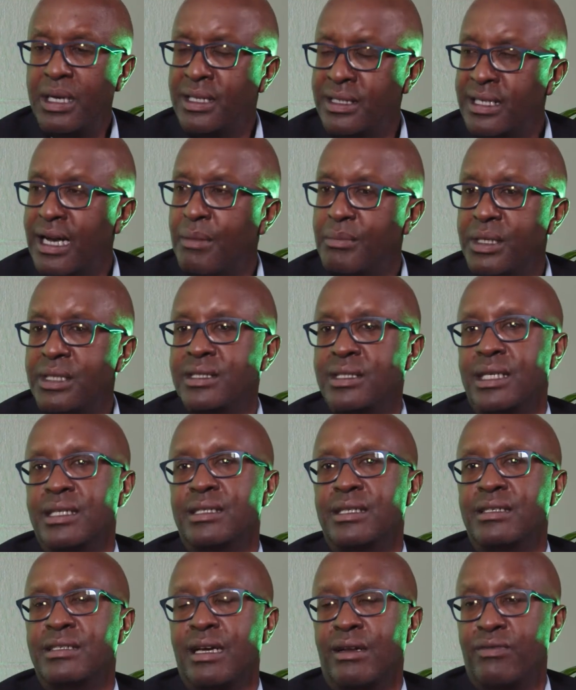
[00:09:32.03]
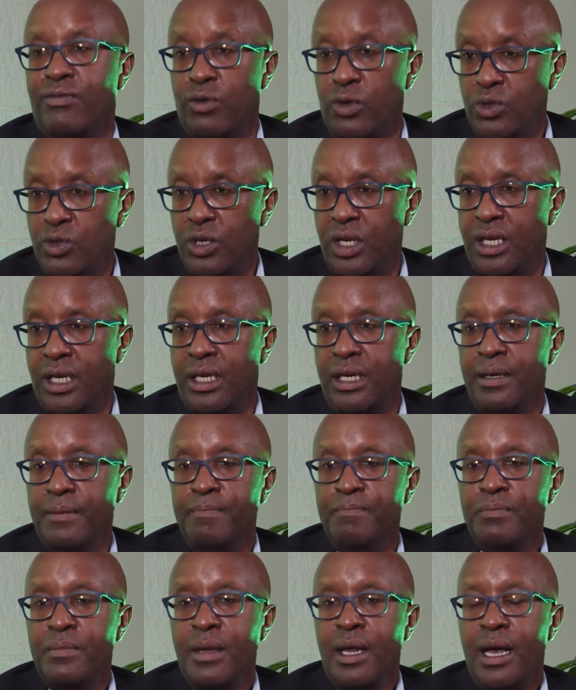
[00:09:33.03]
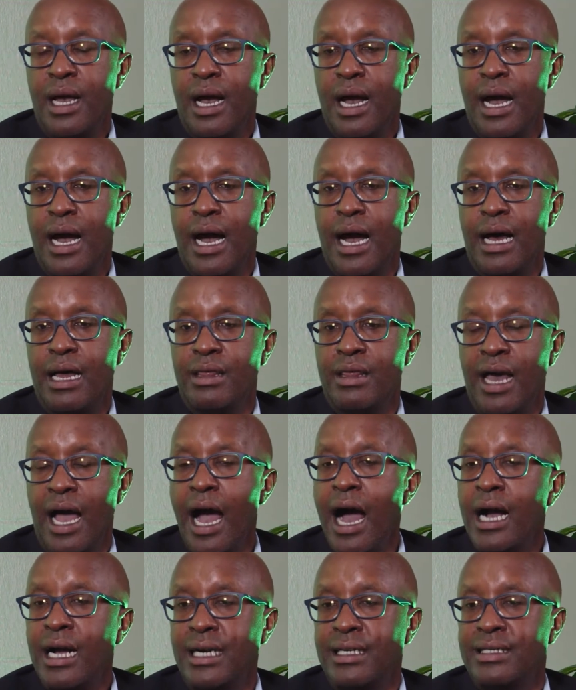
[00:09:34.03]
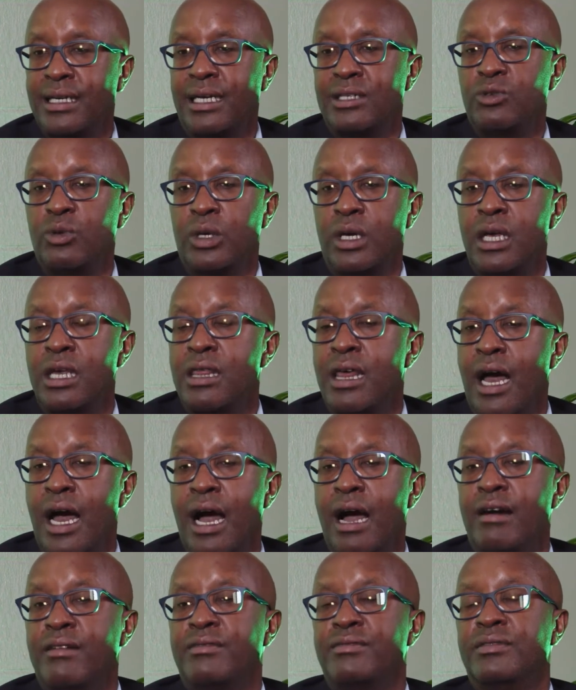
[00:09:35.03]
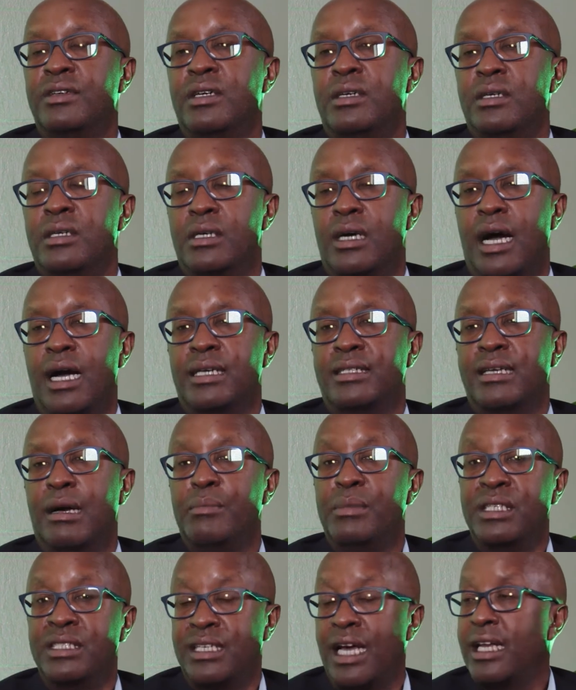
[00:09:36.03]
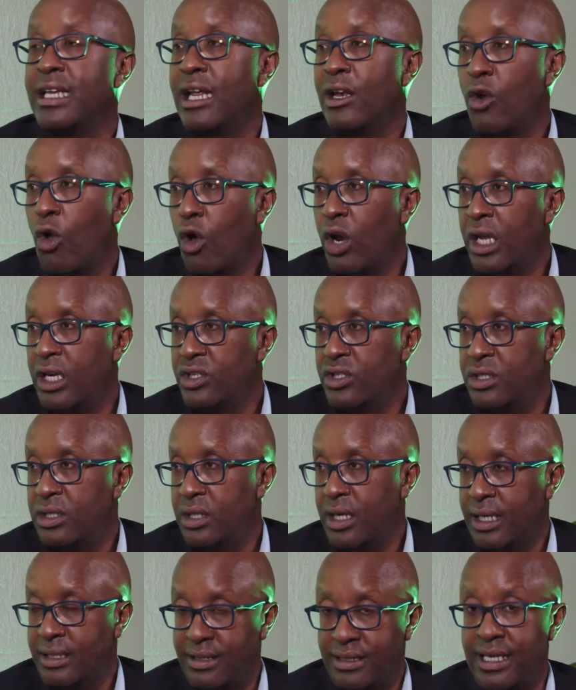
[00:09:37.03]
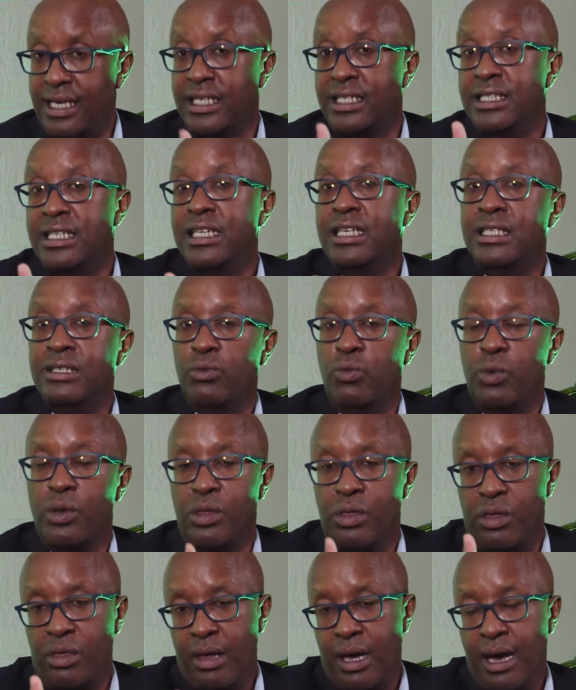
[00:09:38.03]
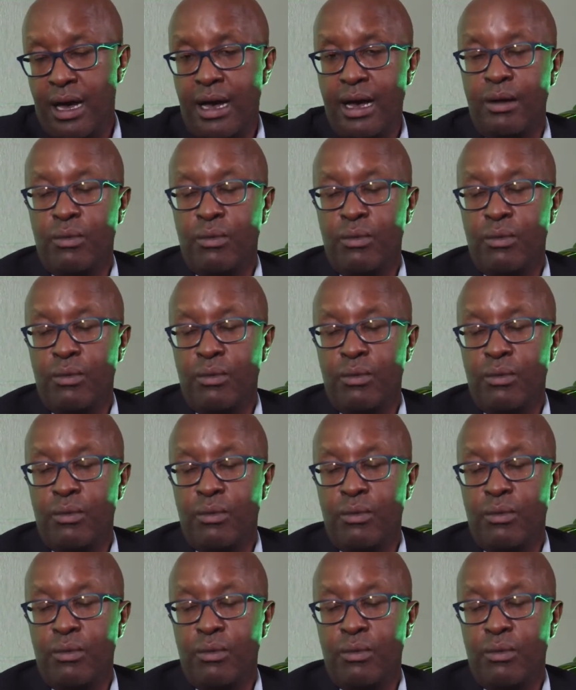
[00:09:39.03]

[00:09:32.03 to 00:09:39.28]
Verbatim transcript: But in some instances, unfortunately, the hackers actually either have some insider knowledge, as they did with